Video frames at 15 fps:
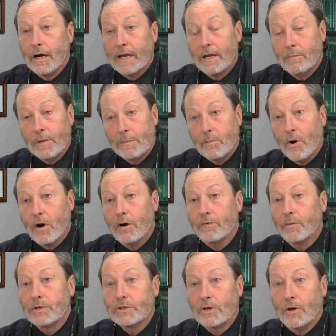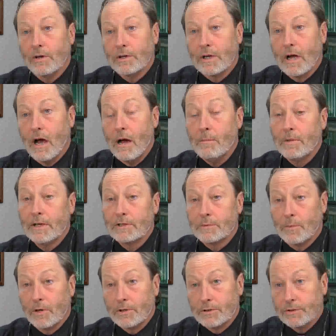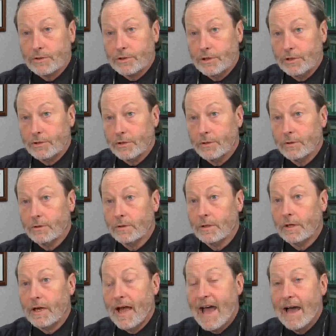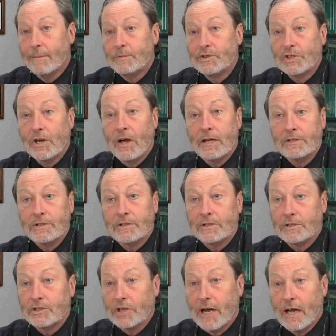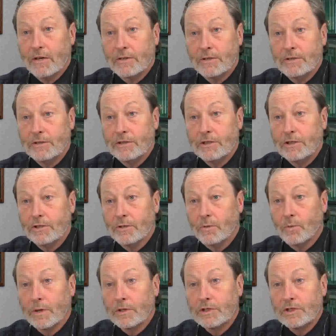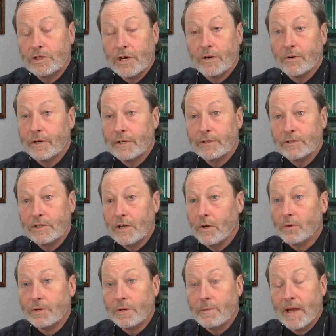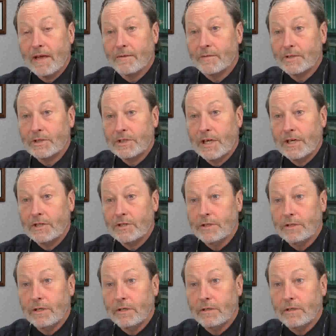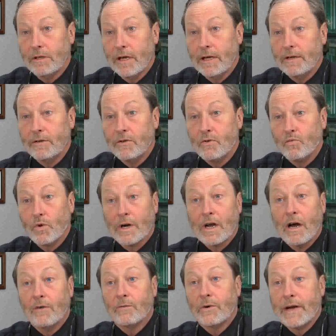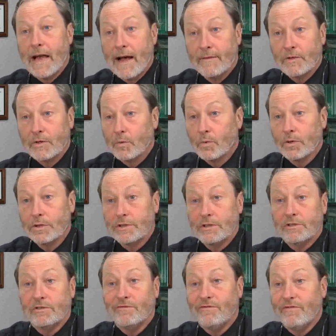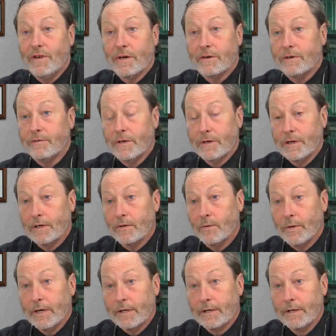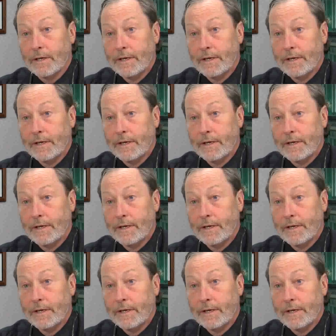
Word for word: can be part of what's called a complex partial seizure. Absence is a childhood seizure where staring is the only manifestation, and, and recovery afterwards is very, very quick.